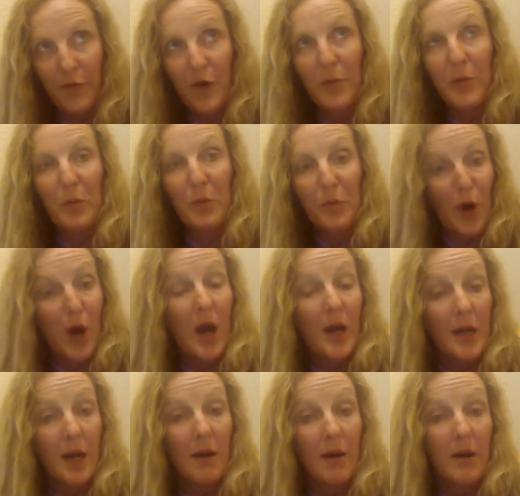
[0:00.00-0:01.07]
from a
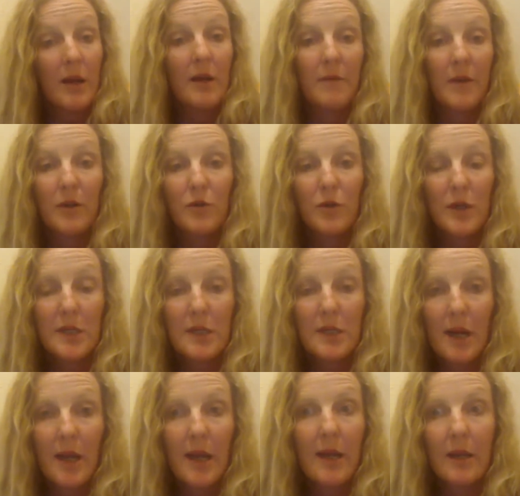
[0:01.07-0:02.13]
broad area of
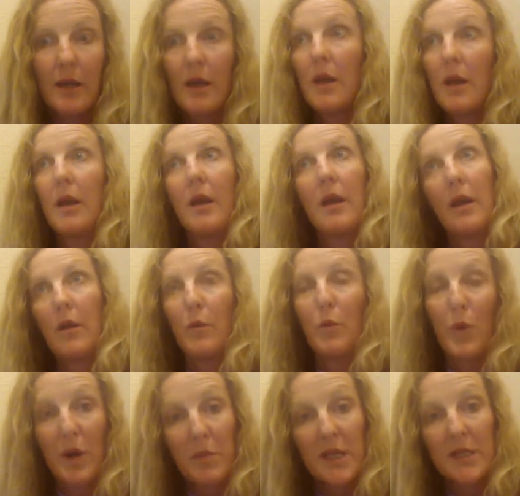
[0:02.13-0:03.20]
interest like
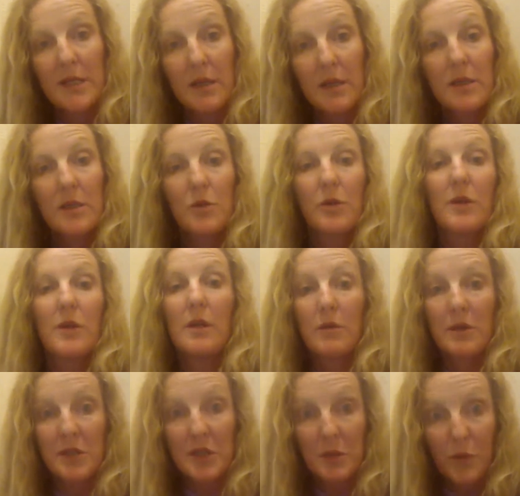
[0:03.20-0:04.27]
women's history
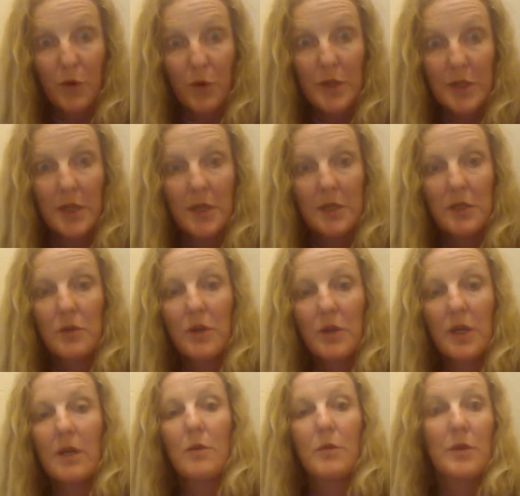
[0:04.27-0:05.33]
or sports
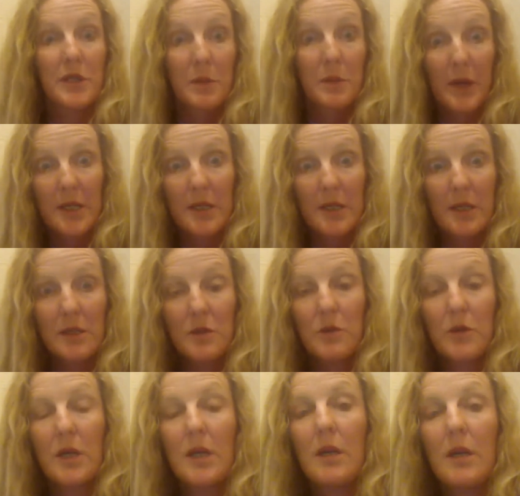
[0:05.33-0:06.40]
history or space
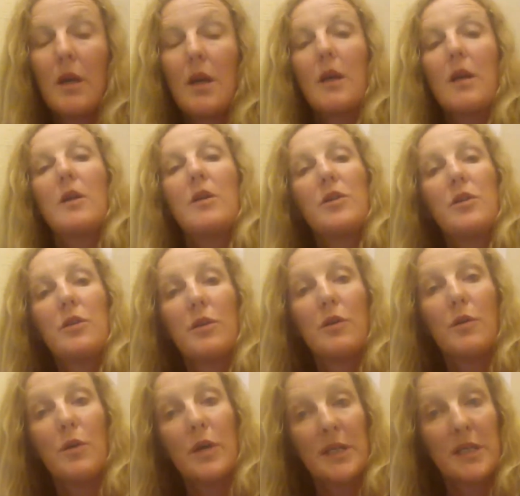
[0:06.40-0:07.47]
history to a